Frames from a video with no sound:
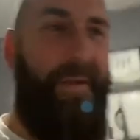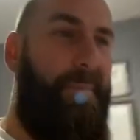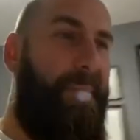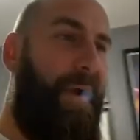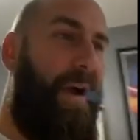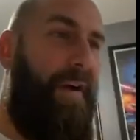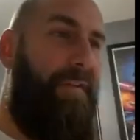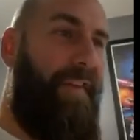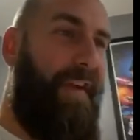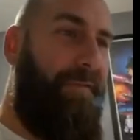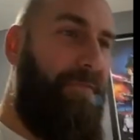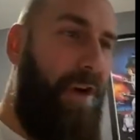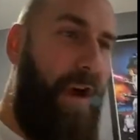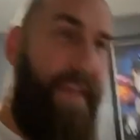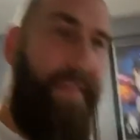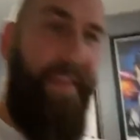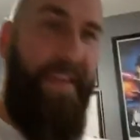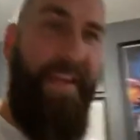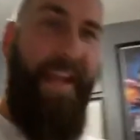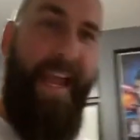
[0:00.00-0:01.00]
perfect.
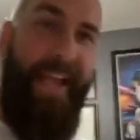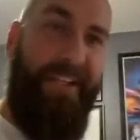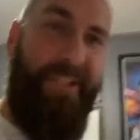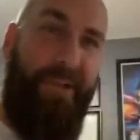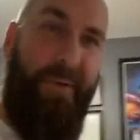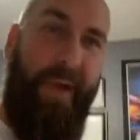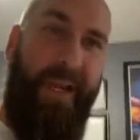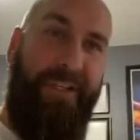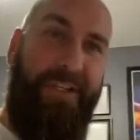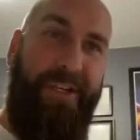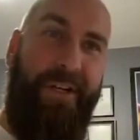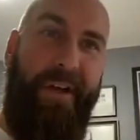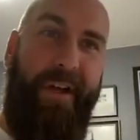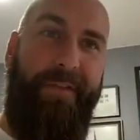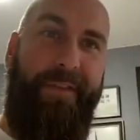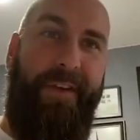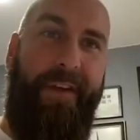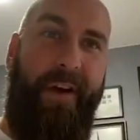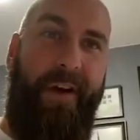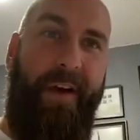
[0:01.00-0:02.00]
Right. The next question
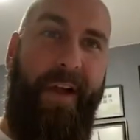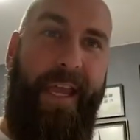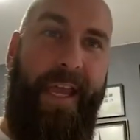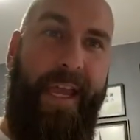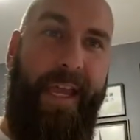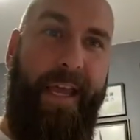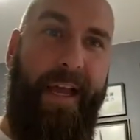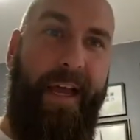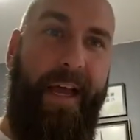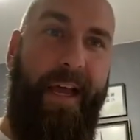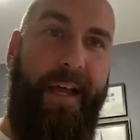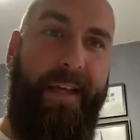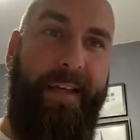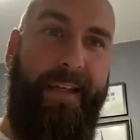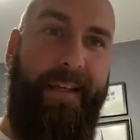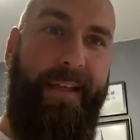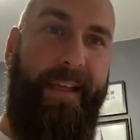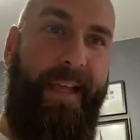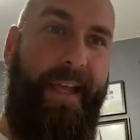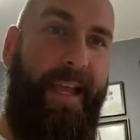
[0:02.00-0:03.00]
I've got here
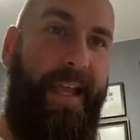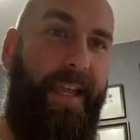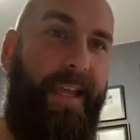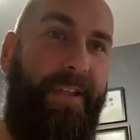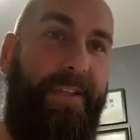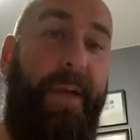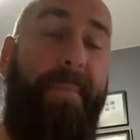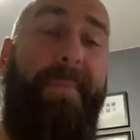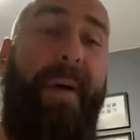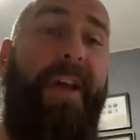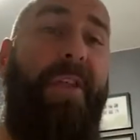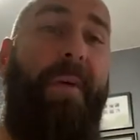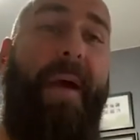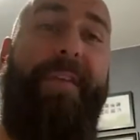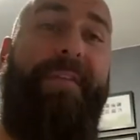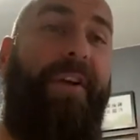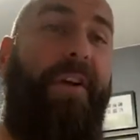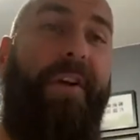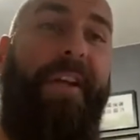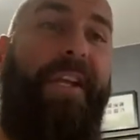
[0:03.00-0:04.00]
is, uh, by the way,
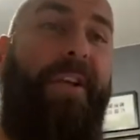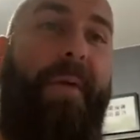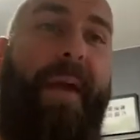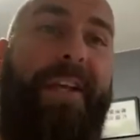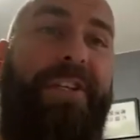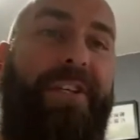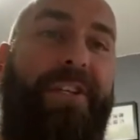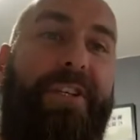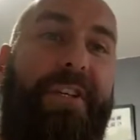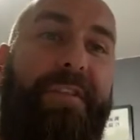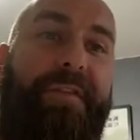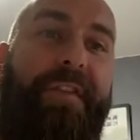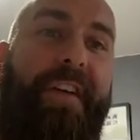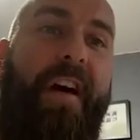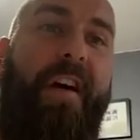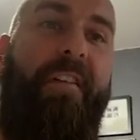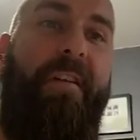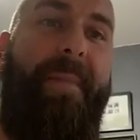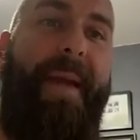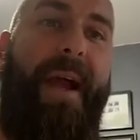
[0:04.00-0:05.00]
if you've got any questions, just
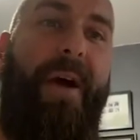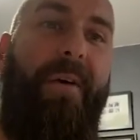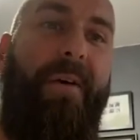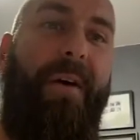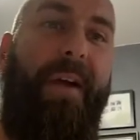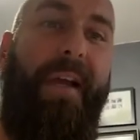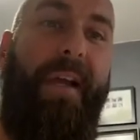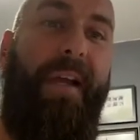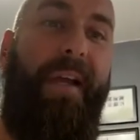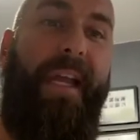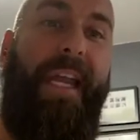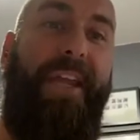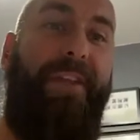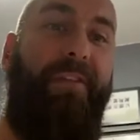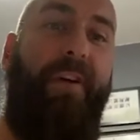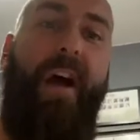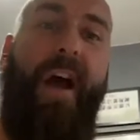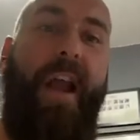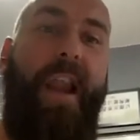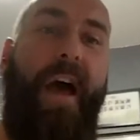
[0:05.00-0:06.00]
fire them out. Either
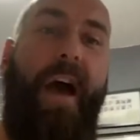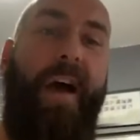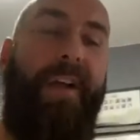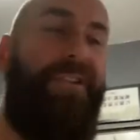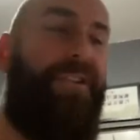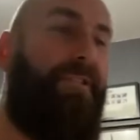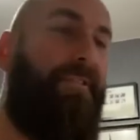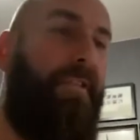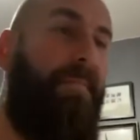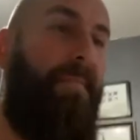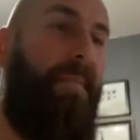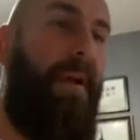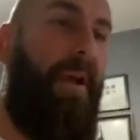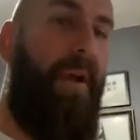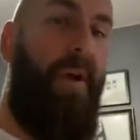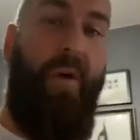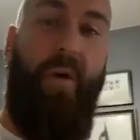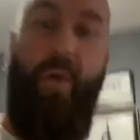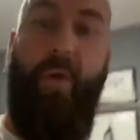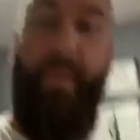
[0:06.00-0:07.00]
I'll answer them
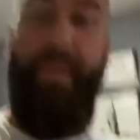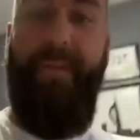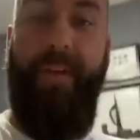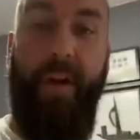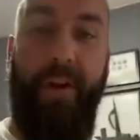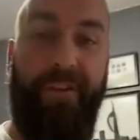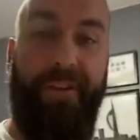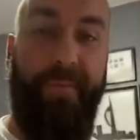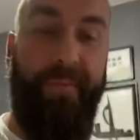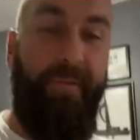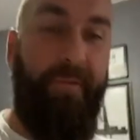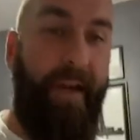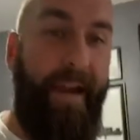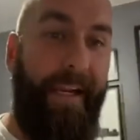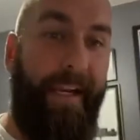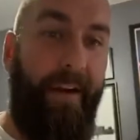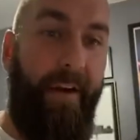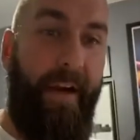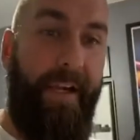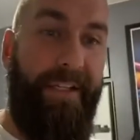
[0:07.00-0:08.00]
or we've got some
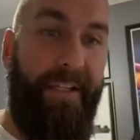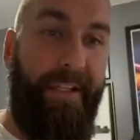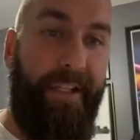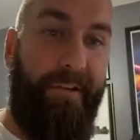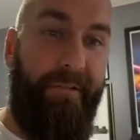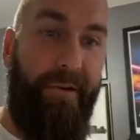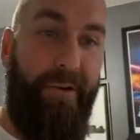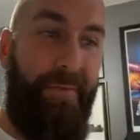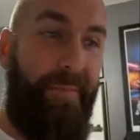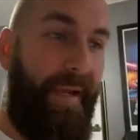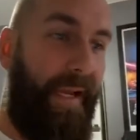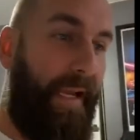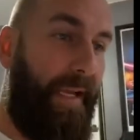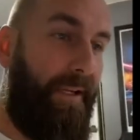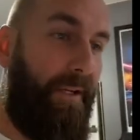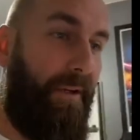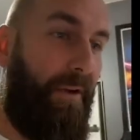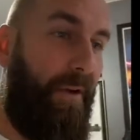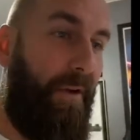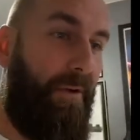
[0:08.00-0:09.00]
great guys in the group here
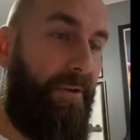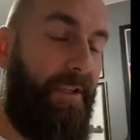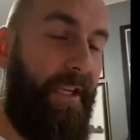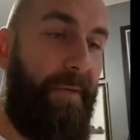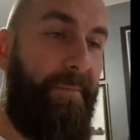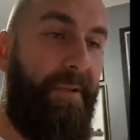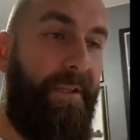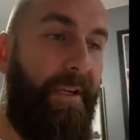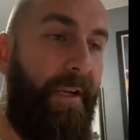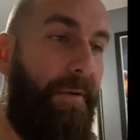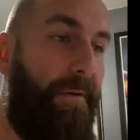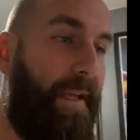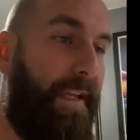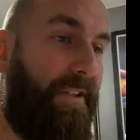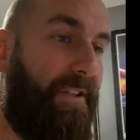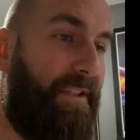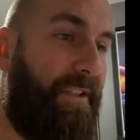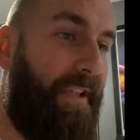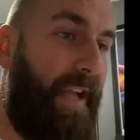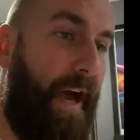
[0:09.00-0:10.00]
who seem to know their
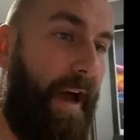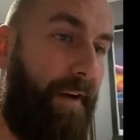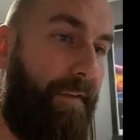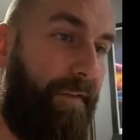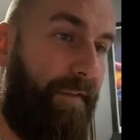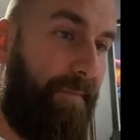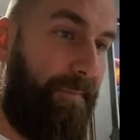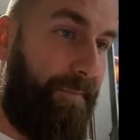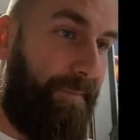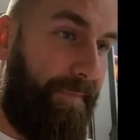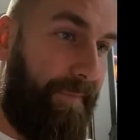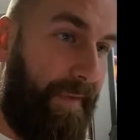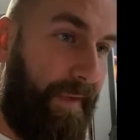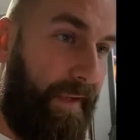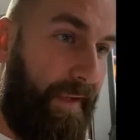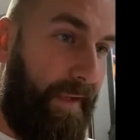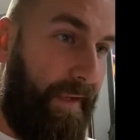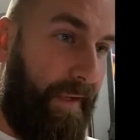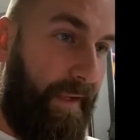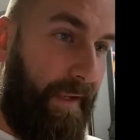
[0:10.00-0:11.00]
stuff.
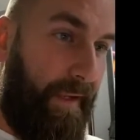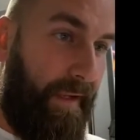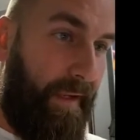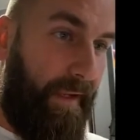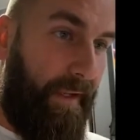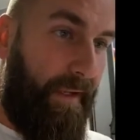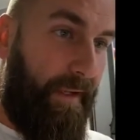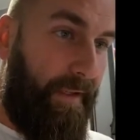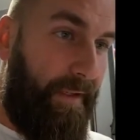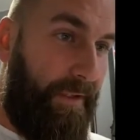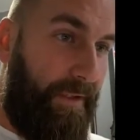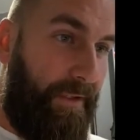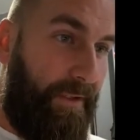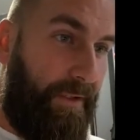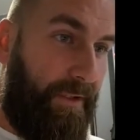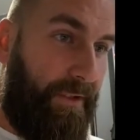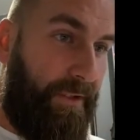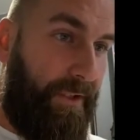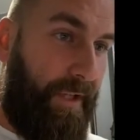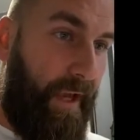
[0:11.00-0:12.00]

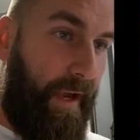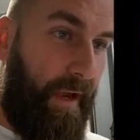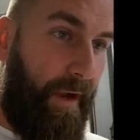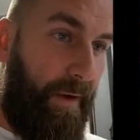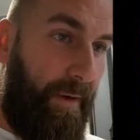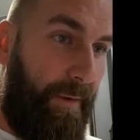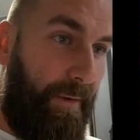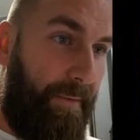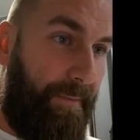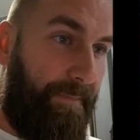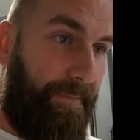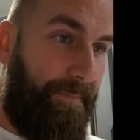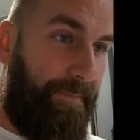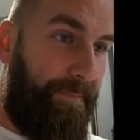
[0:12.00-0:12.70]
So,